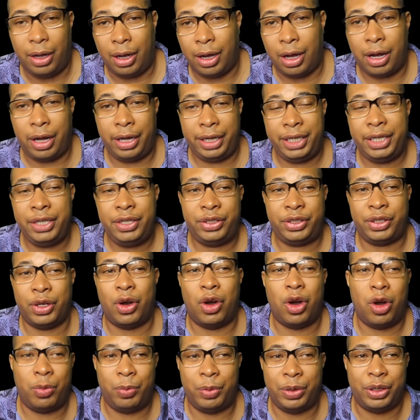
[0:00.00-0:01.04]
Aw, he
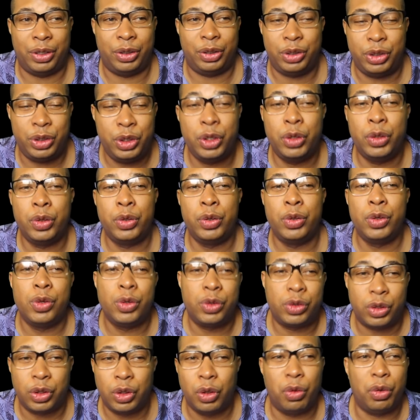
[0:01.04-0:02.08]
show up with a
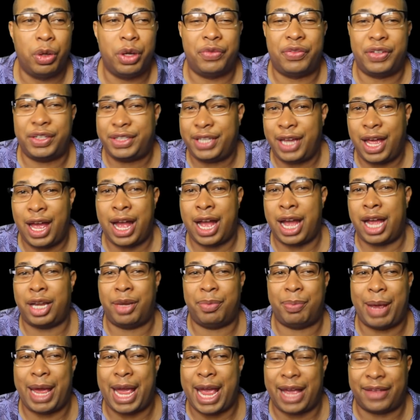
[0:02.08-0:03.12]
used Louis
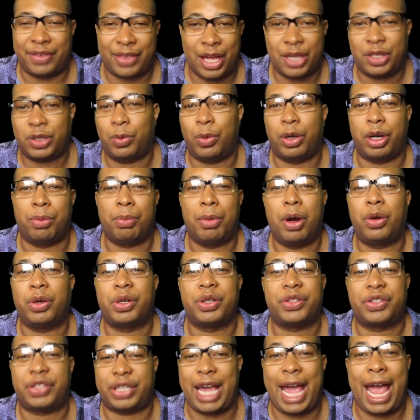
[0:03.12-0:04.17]
Vuitton bag. That's one of
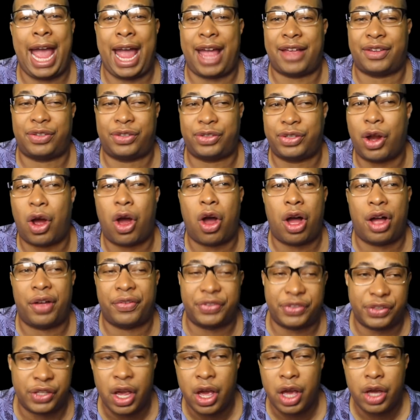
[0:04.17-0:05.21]
Mona's
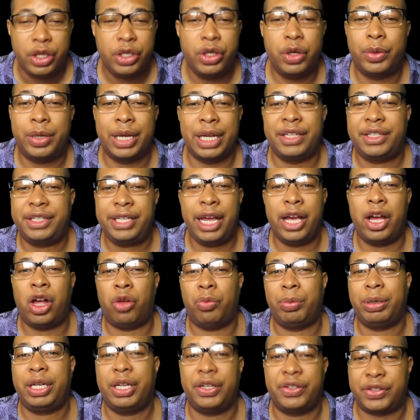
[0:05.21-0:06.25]
cast-offs. You can
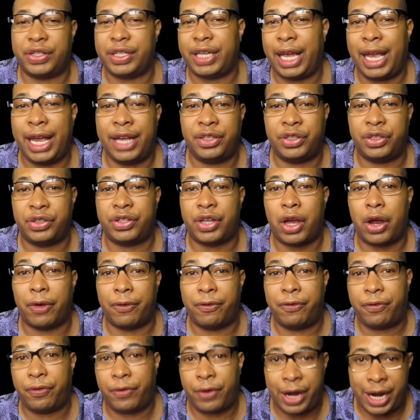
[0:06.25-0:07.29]
tell because the edges are
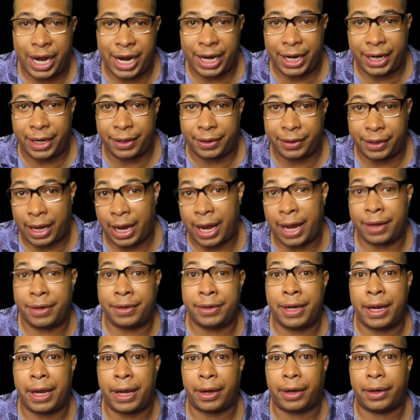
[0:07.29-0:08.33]
frayed
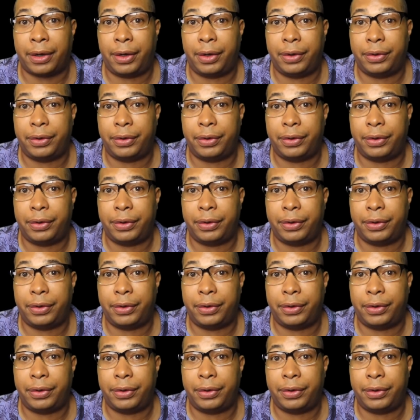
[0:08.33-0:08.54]
and nicked.